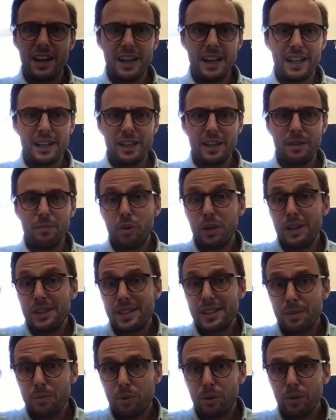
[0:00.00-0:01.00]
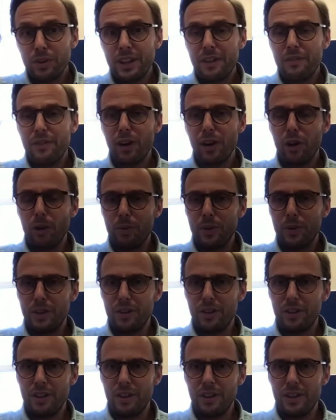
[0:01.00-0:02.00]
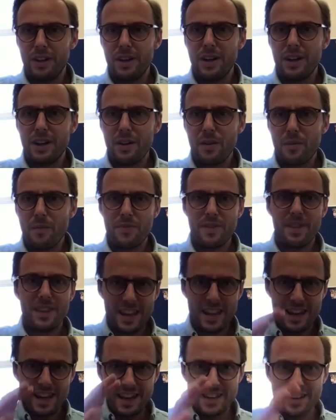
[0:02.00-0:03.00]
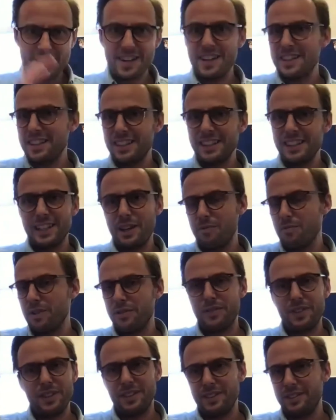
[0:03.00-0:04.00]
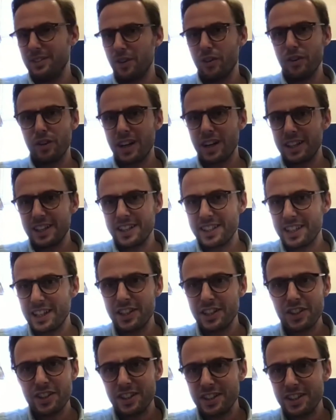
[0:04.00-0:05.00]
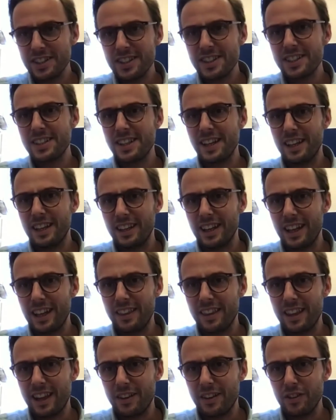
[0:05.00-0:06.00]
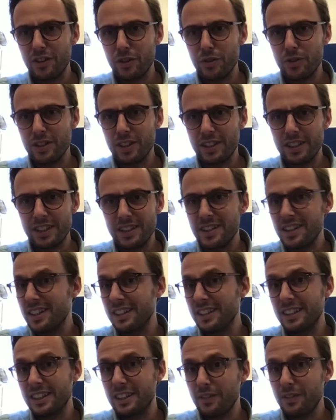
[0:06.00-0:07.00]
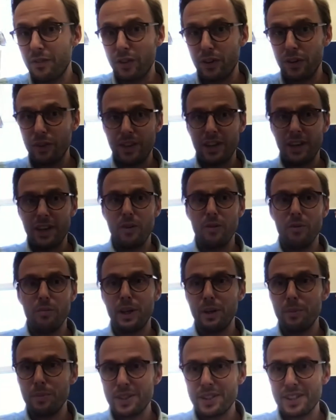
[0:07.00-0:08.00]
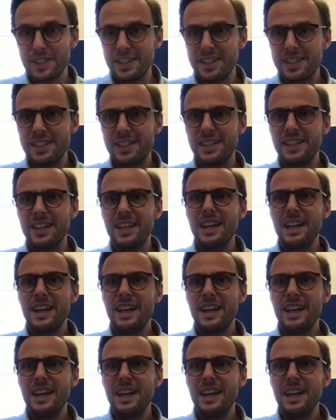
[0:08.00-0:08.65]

in principle developed internally within organizations, and they can use it internally for their own purposes,